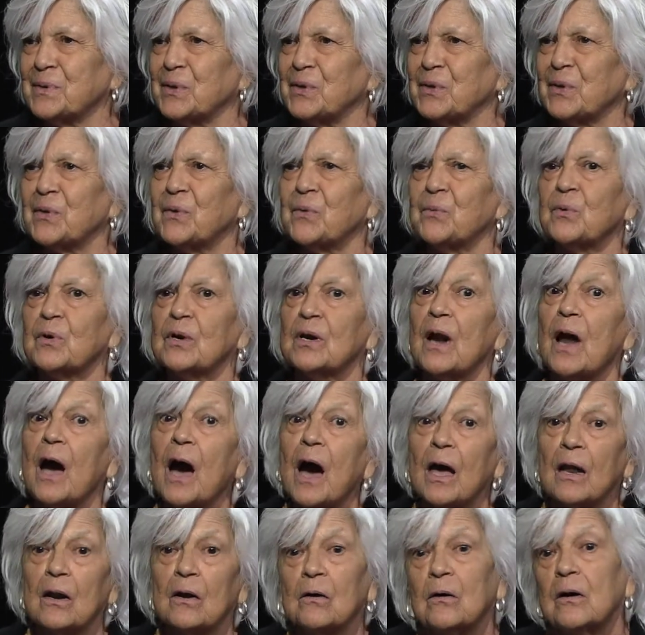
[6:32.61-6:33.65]
you know, we're
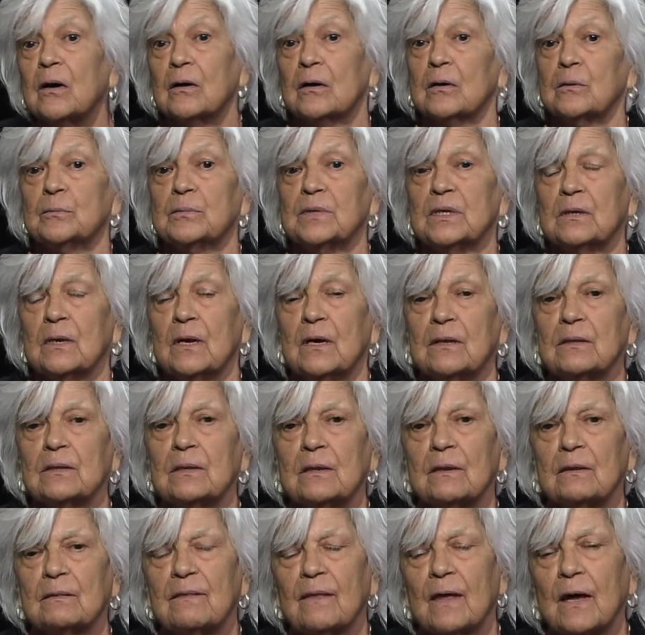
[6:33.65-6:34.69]
not armed, and I
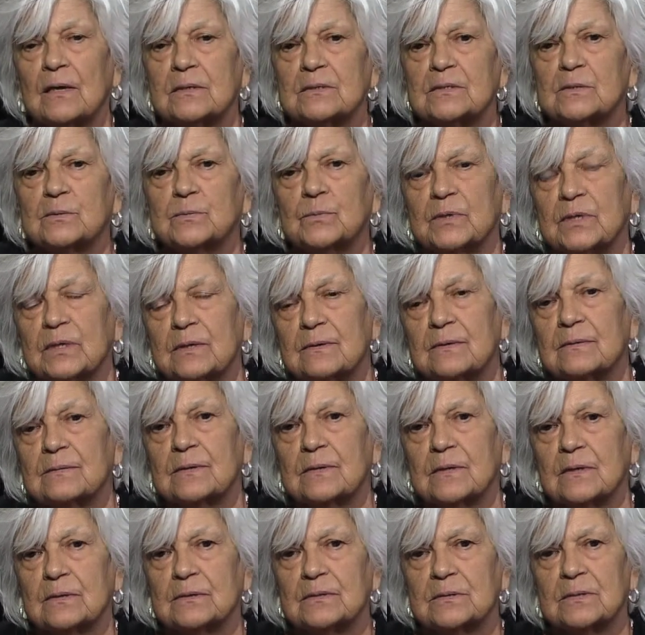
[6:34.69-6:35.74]
think that's one of the
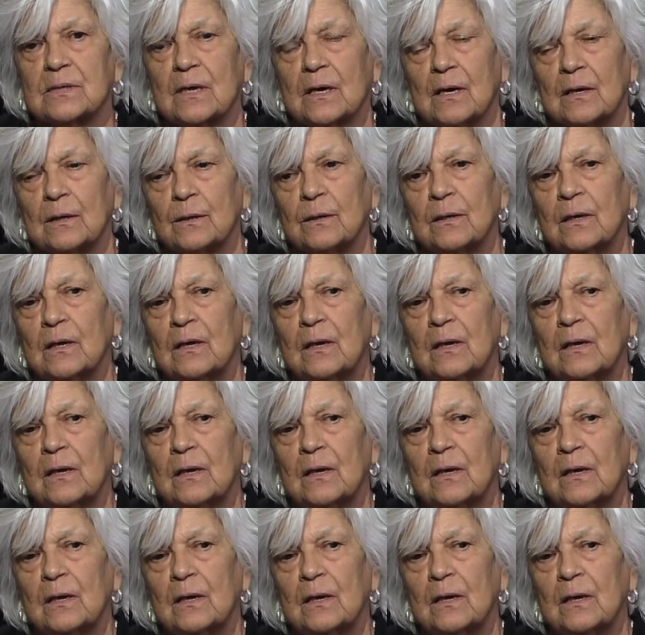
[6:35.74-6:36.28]
things that